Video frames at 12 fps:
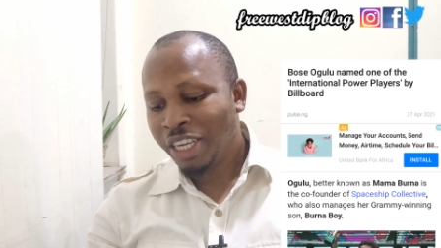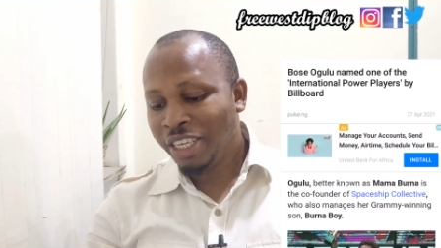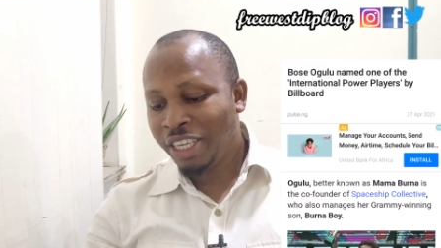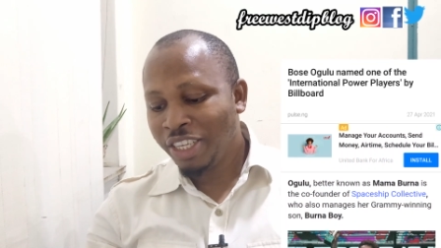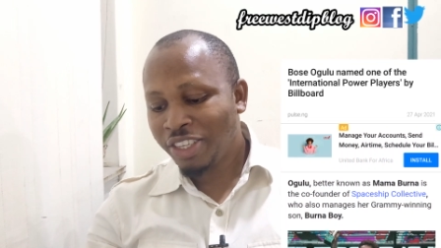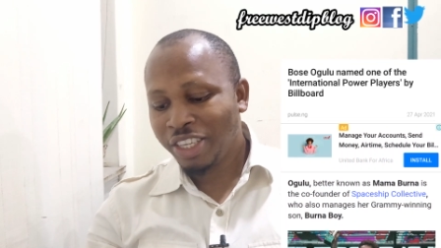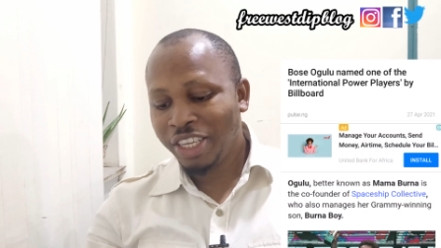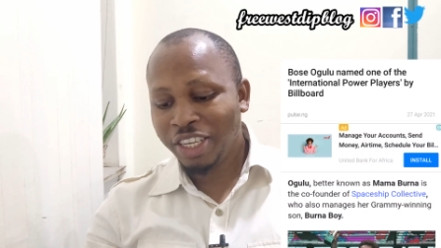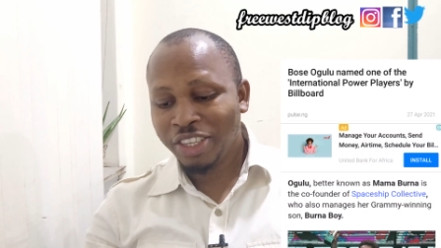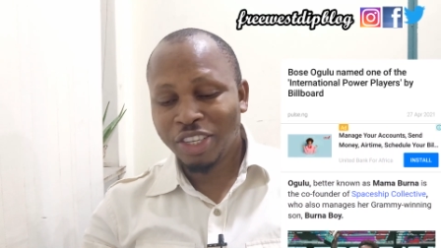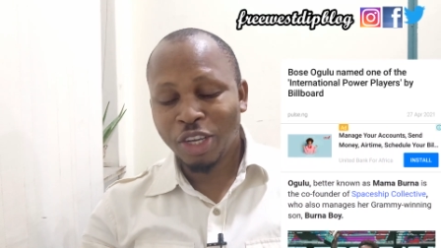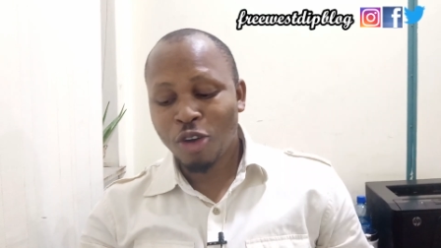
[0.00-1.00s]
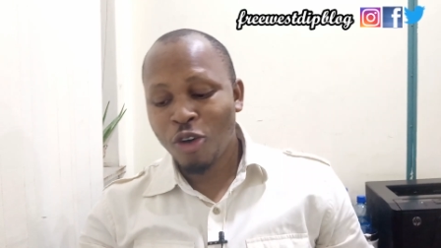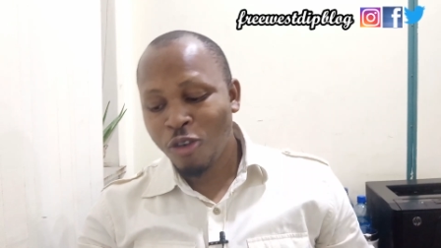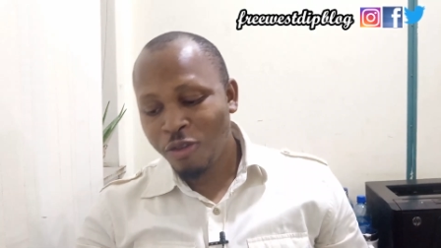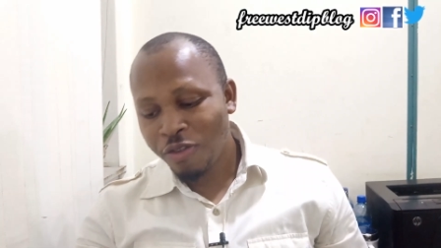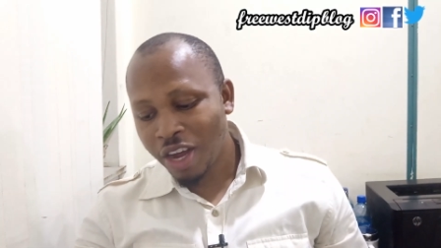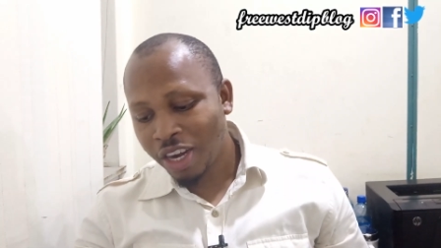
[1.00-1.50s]
This is the
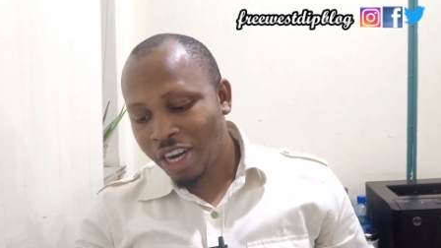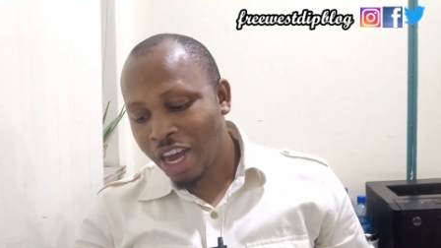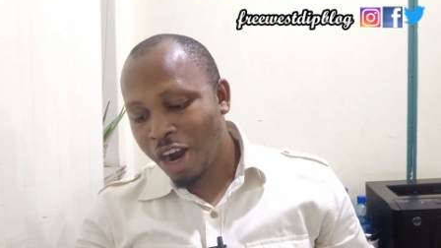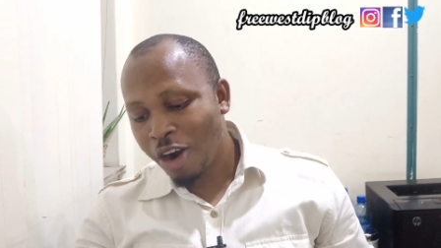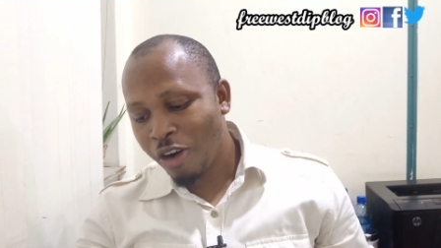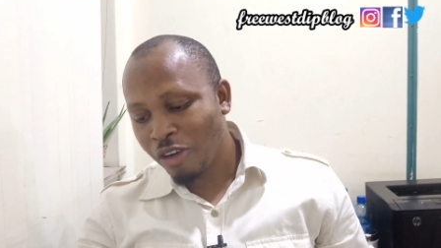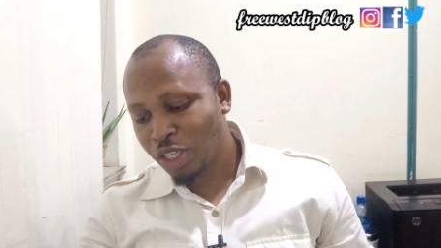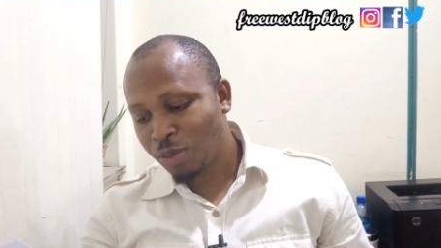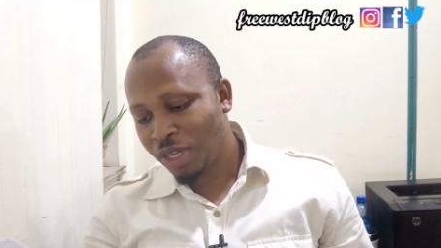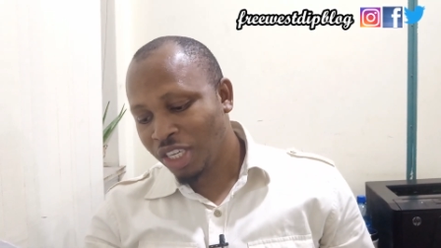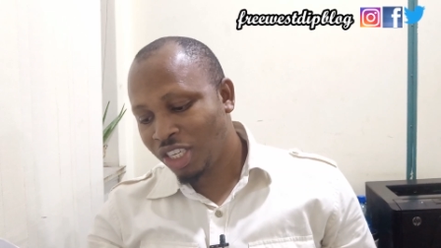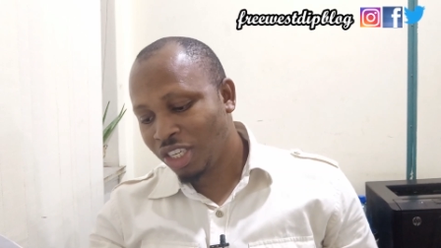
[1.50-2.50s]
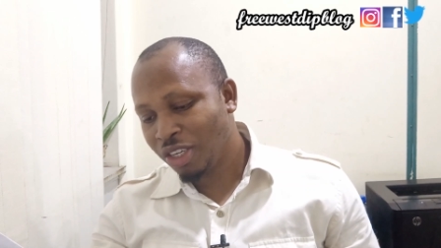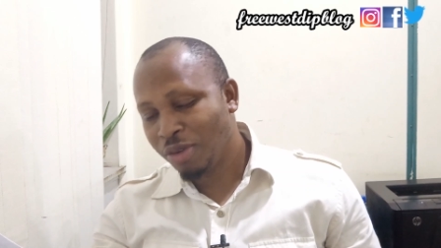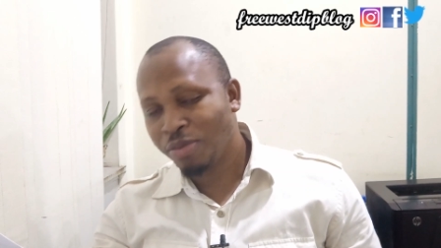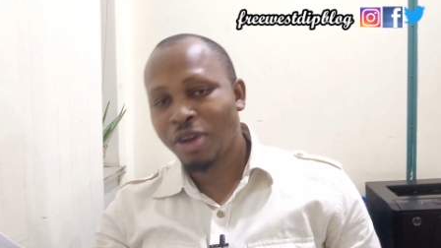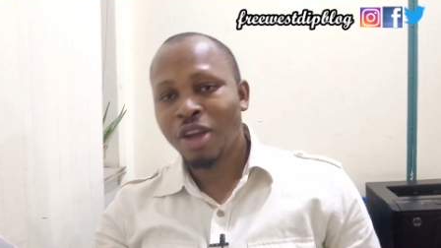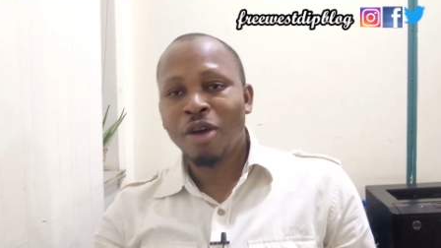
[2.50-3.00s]
co-founder of Spaceship